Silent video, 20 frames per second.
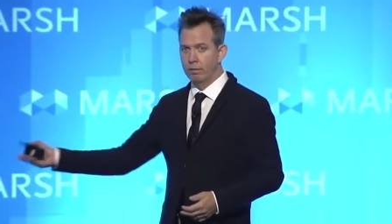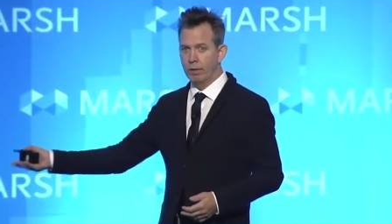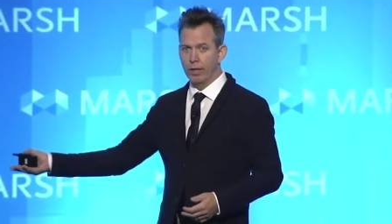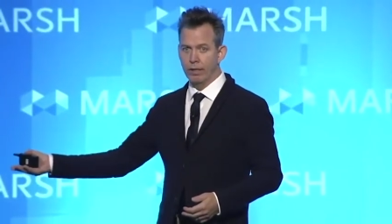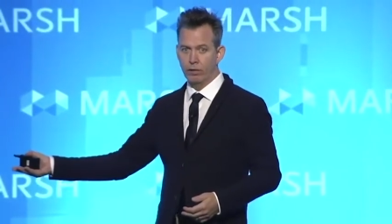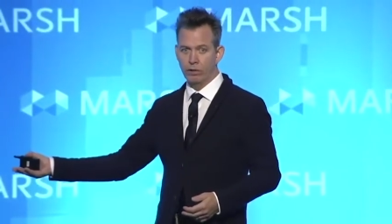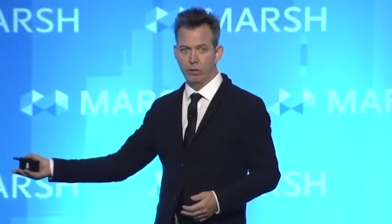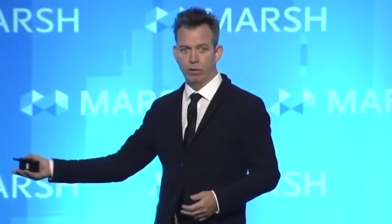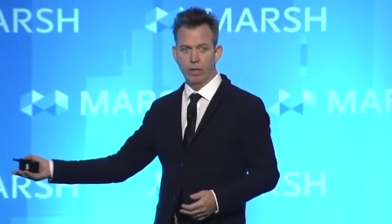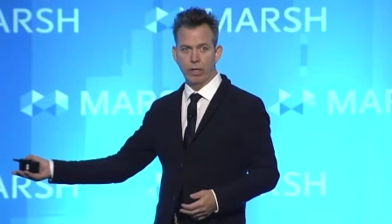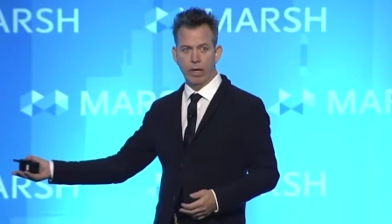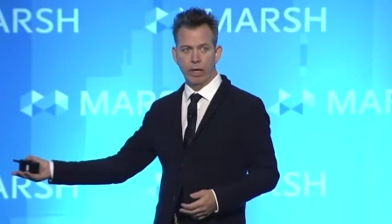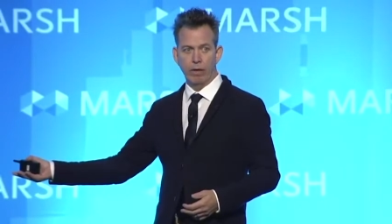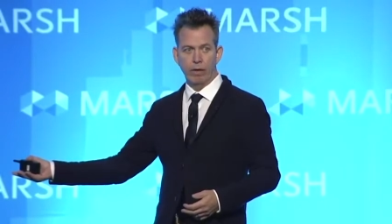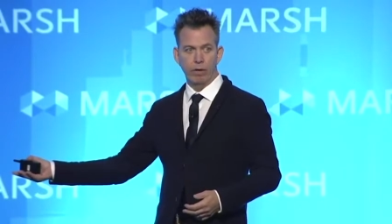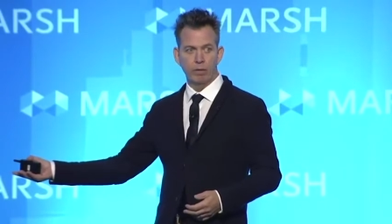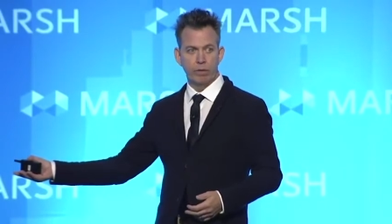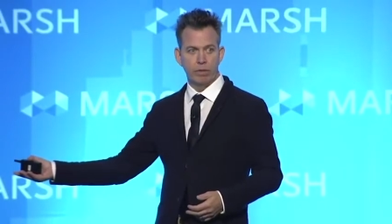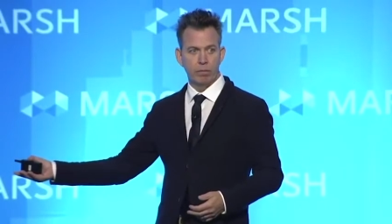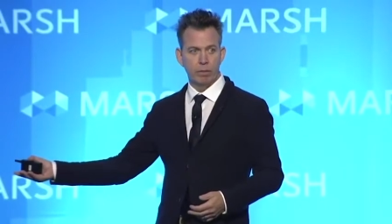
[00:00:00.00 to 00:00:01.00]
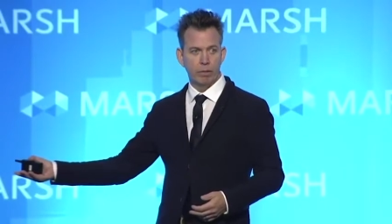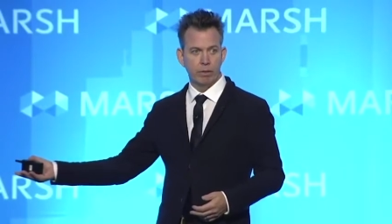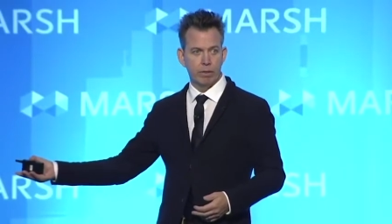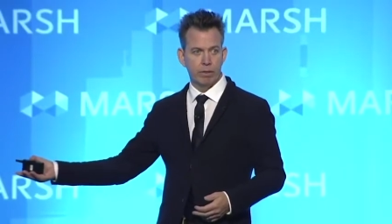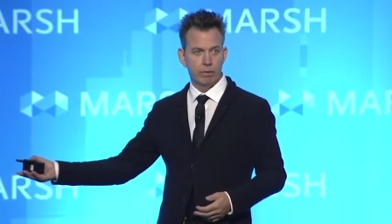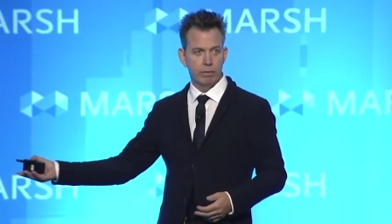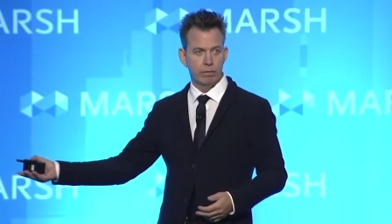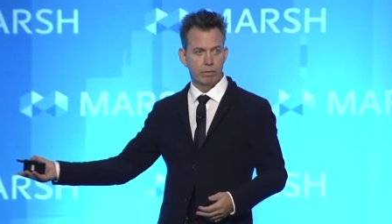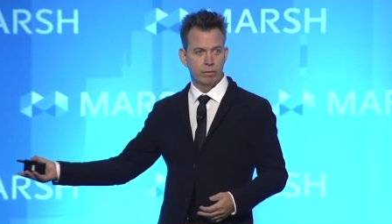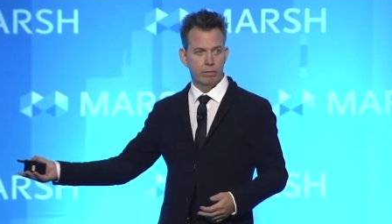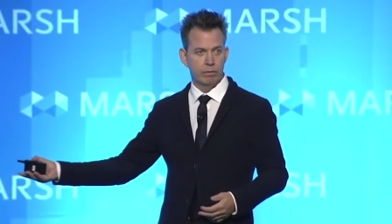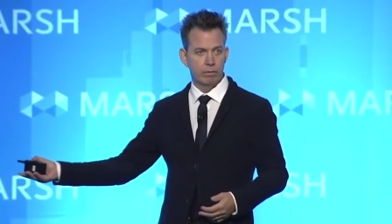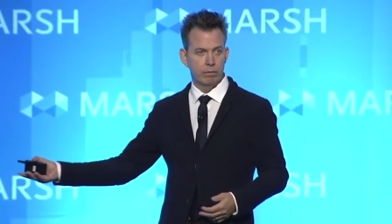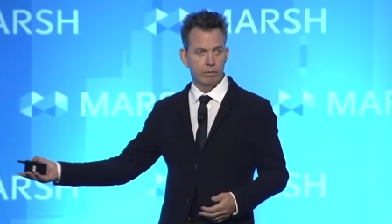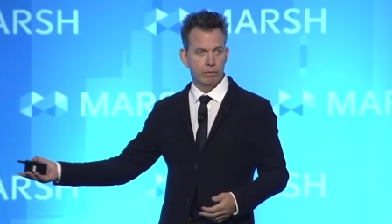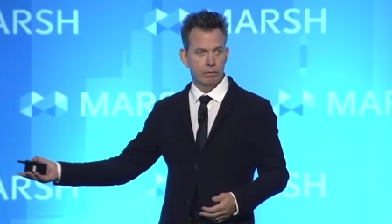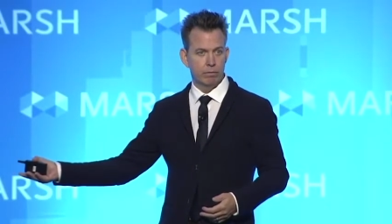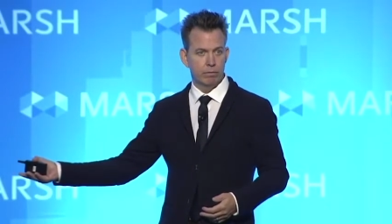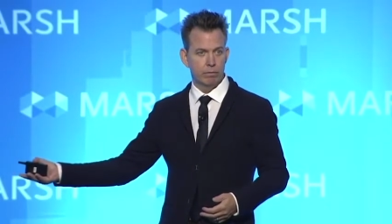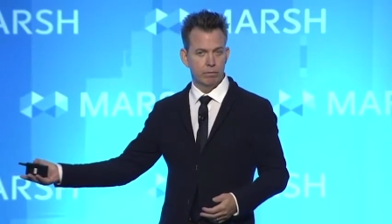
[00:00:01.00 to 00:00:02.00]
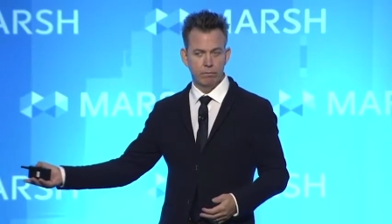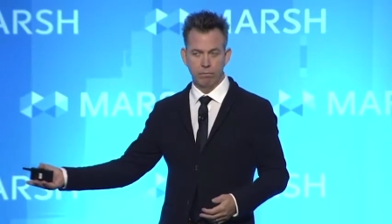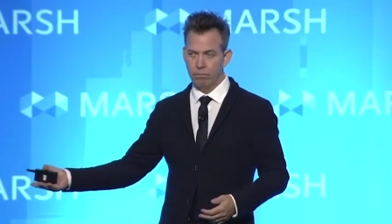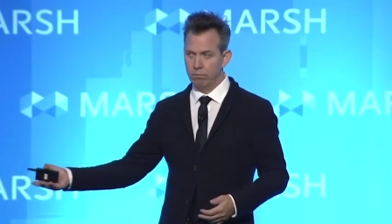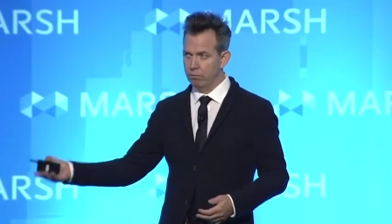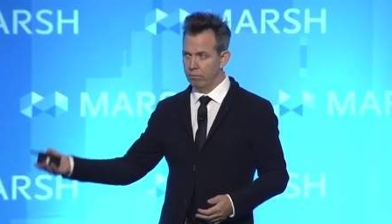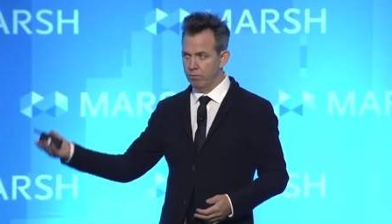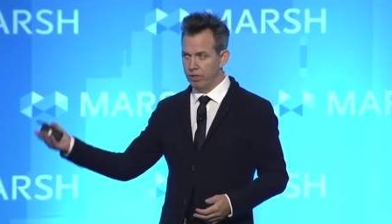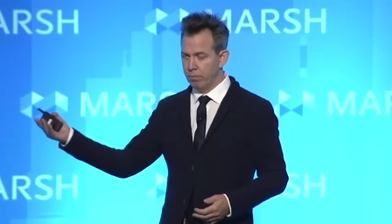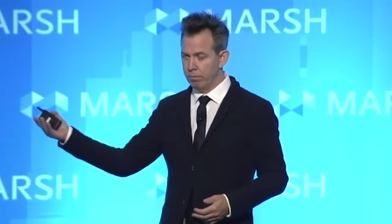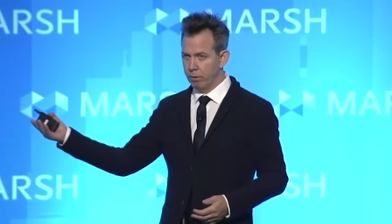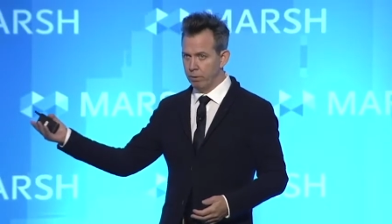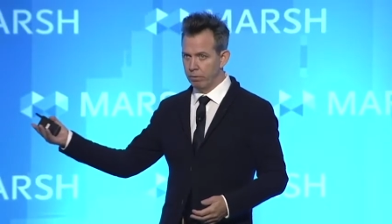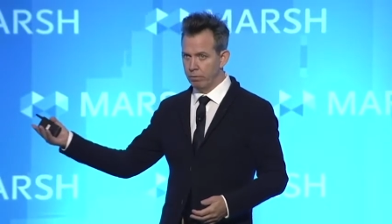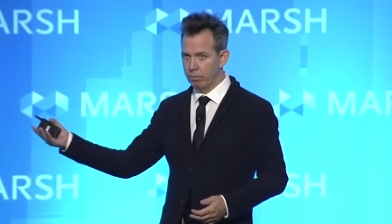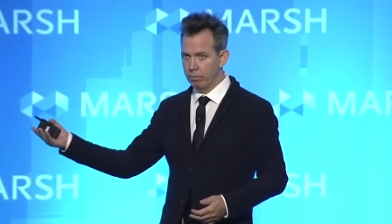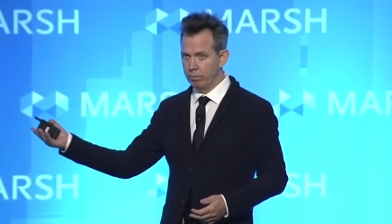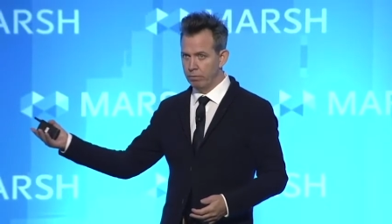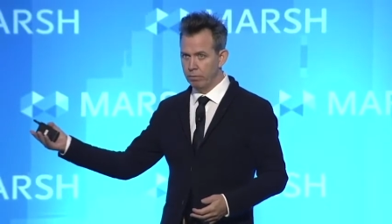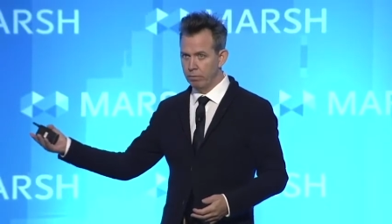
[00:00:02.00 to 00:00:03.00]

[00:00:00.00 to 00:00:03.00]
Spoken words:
I sue the guy that owns the building. Simple.